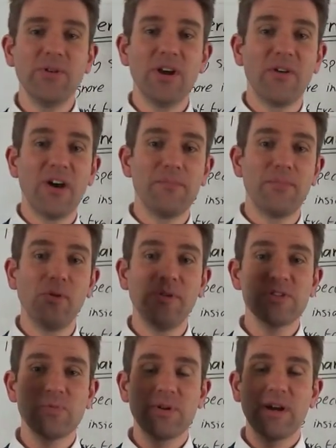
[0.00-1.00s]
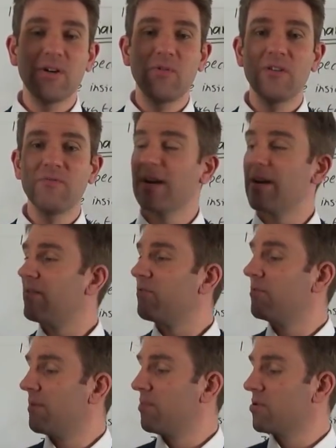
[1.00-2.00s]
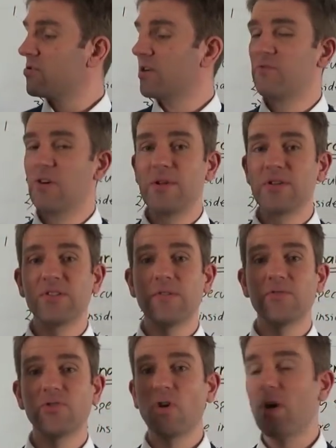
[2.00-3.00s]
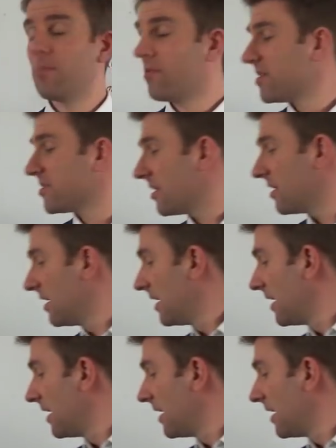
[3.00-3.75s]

know that I pull this one out quite regularly from my bookshelf, Reminiscence of a Stock Operator.